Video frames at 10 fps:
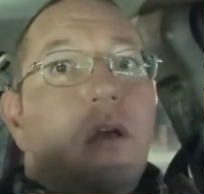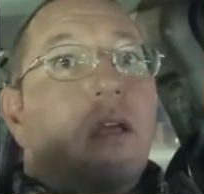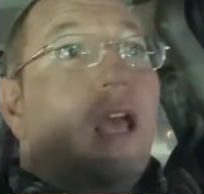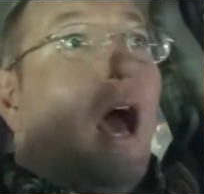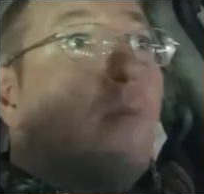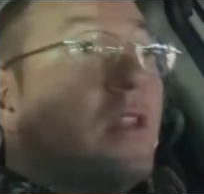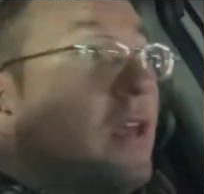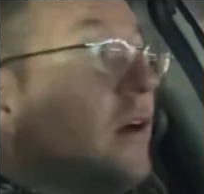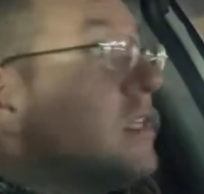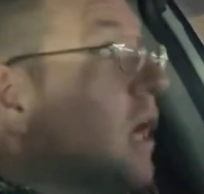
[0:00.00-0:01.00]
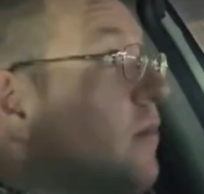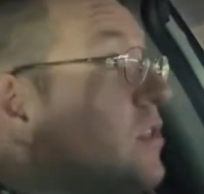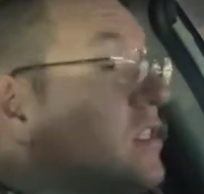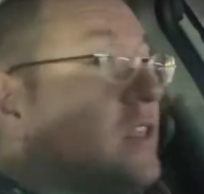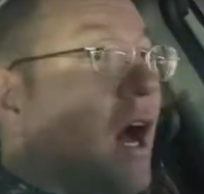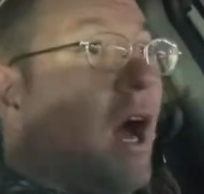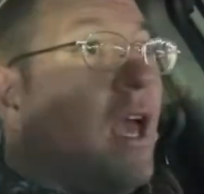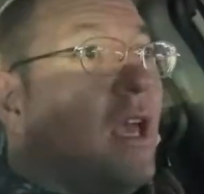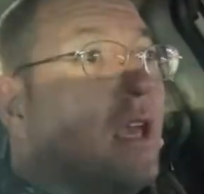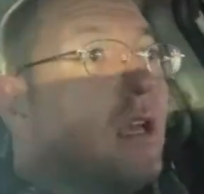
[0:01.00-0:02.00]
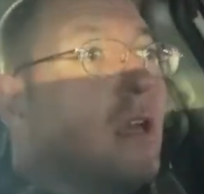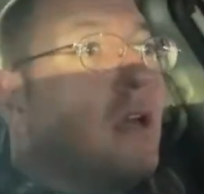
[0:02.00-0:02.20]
Yeah, I mean, the LA Times is dying.